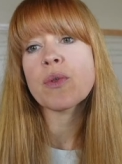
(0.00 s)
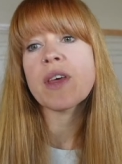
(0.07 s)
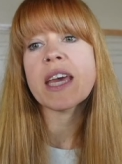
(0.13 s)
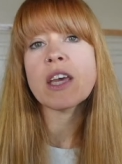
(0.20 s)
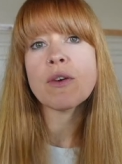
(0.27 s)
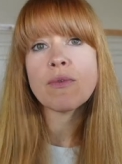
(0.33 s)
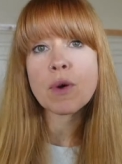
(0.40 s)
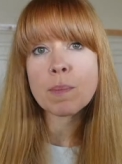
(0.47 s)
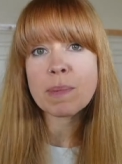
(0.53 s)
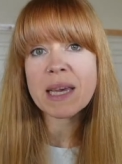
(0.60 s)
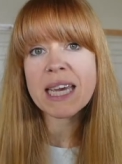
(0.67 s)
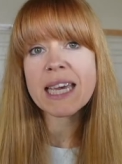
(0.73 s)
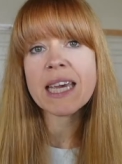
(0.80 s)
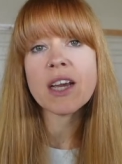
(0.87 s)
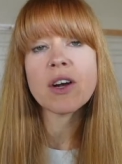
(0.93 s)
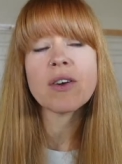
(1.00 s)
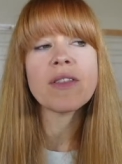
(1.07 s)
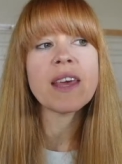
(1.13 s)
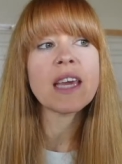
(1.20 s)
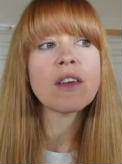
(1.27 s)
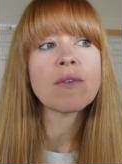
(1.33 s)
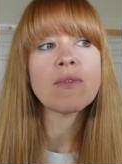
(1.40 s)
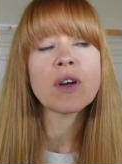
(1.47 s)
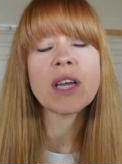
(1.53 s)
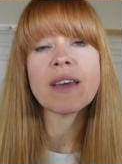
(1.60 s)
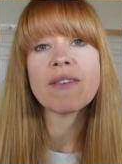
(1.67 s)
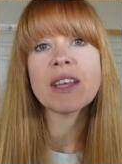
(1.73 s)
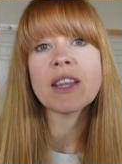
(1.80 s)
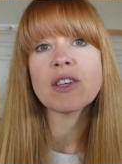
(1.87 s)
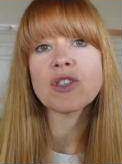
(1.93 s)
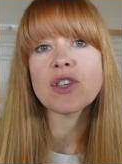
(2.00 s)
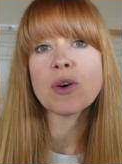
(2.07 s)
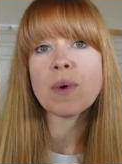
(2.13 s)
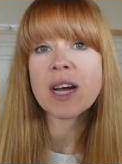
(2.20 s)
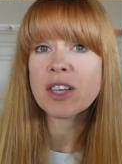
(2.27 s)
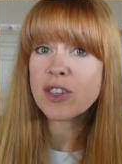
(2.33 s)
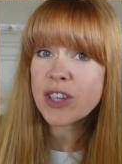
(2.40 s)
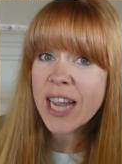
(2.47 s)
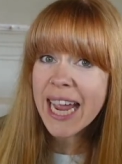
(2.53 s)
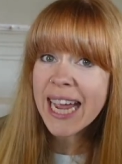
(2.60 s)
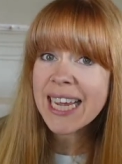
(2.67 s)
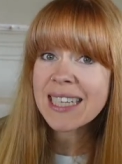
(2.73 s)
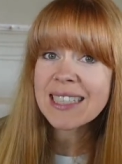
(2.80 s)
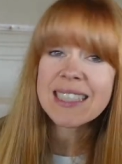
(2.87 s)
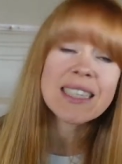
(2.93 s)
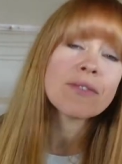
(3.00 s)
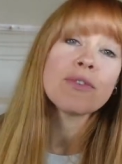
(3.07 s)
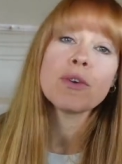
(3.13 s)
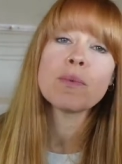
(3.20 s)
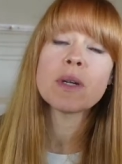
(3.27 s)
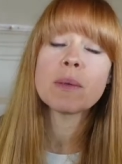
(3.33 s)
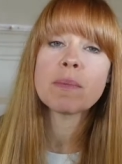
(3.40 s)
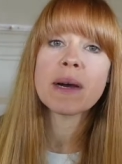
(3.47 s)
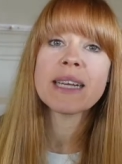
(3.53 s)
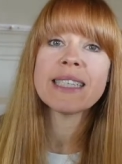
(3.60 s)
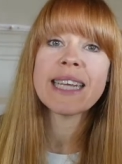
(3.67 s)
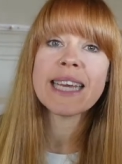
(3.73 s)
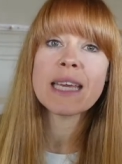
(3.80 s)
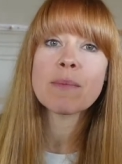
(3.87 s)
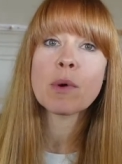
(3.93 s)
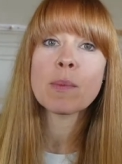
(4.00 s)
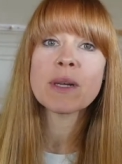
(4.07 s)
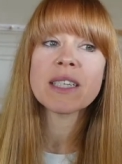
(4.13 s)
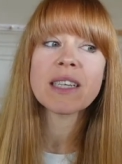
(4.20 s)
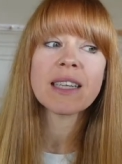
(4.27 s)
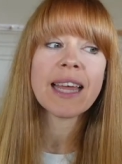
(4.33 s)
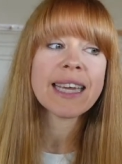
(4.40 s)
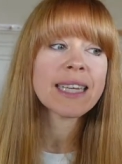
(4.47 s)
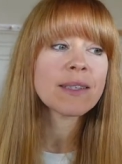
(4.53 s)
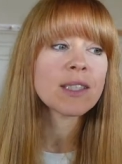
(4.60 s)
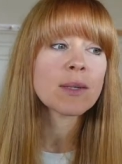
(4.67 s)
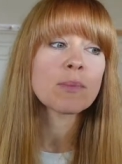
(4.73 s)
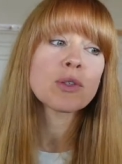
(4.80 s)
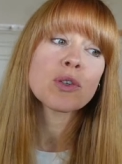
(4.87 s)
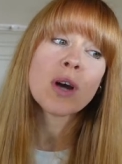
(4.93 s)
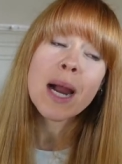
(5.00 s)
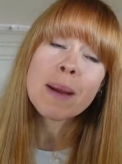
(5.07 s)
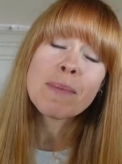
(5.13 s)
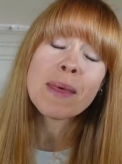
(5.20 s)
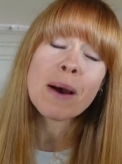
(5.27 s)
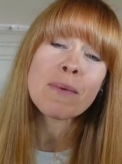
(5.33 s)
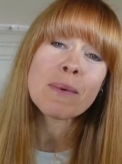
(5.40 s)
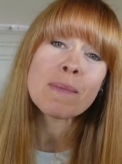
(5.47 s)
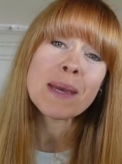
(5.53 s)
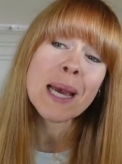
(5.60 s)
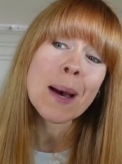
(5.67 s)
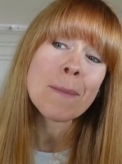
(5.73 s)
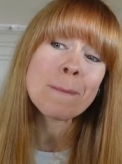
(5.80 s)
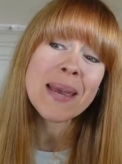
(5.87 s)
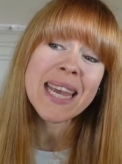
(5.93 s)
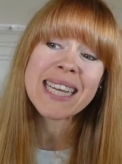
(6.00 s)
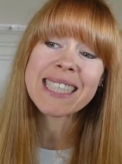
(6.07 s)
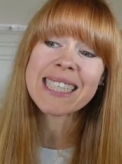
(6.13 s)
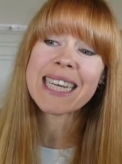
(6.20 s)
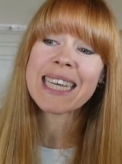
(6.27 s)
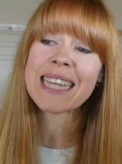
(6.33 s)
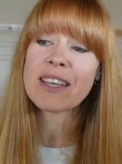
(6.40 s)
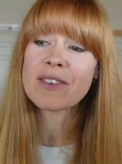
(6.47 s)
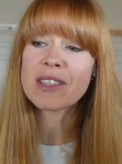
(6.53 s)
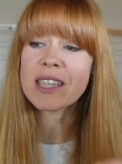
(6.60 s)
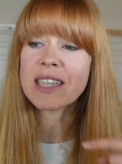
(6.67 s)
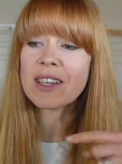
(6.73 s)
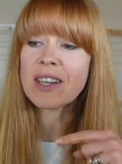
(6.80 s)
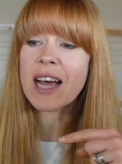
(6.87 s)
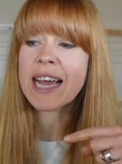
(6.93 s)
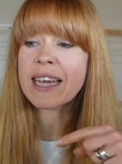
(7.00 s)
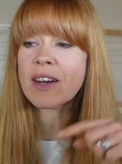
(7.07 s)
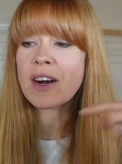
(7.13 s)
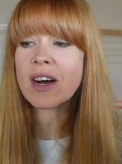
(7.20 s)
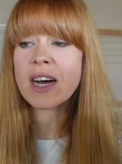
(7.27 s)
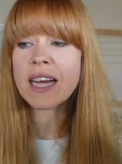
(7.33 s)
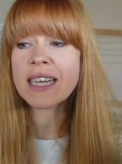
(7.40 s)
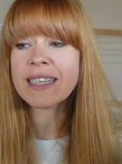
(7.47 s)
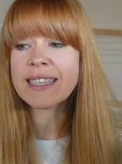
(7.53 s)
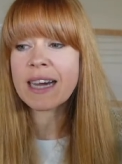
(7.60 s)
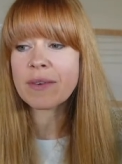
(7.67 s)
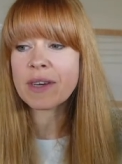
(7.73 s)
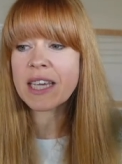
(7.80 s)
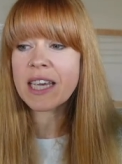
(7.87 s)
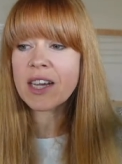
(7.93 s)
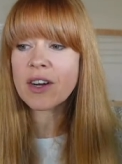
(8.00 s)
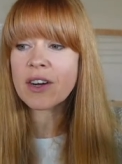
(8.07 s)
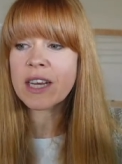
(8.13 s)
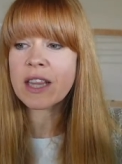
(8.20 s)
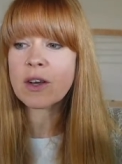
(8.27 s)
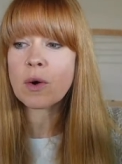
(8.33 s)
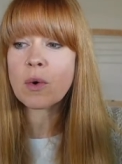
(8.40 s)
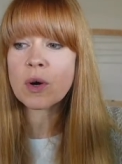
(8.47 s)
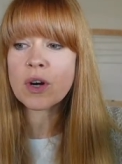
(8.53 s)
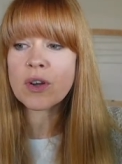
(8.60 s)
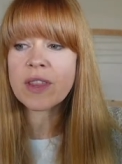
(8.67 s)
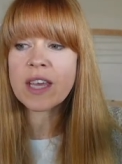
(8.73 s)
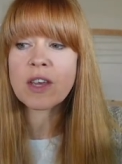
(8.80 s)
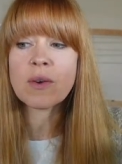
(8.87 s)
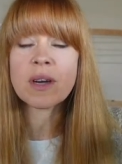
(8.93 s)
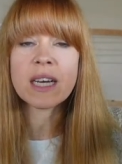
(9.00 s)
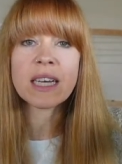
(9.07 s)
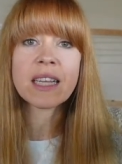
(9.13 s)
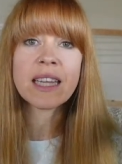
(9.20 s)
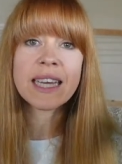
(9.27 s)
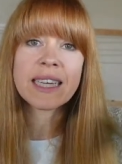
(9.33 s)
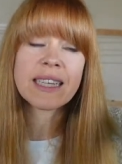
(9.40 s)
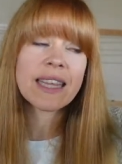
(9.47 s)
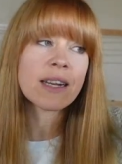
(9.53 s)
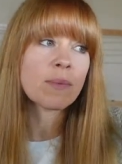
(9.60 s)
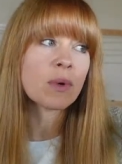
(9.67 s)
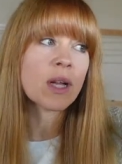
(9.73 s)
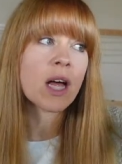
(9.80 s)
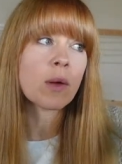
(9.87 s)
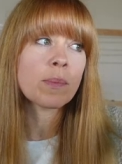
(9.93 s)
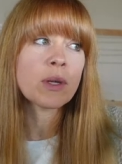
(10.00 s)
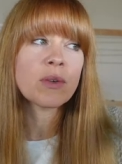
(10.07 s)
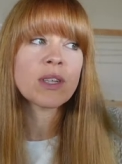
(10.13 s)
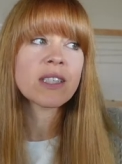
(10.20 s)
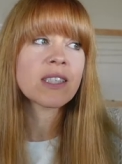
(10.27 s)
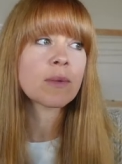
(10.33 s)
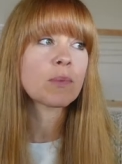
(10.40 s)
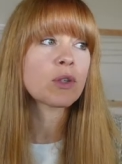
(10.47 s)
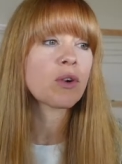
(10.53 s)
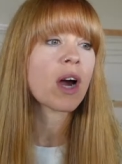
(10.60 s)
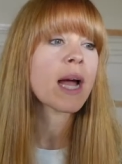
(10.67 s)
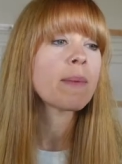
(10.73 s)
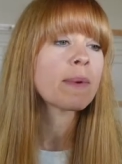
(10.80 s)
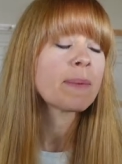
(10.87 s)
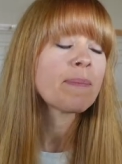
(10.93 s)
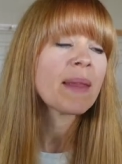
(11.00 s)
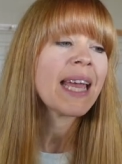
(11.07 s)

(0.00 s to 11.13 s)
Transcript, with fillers: Thank you for being here. Thank you for giving the show a chance. If you wouldn't mind taking a moment to like and subscribe, that would be amazing. There's a little icon down here in the corner that you can click that will help you to subscribe.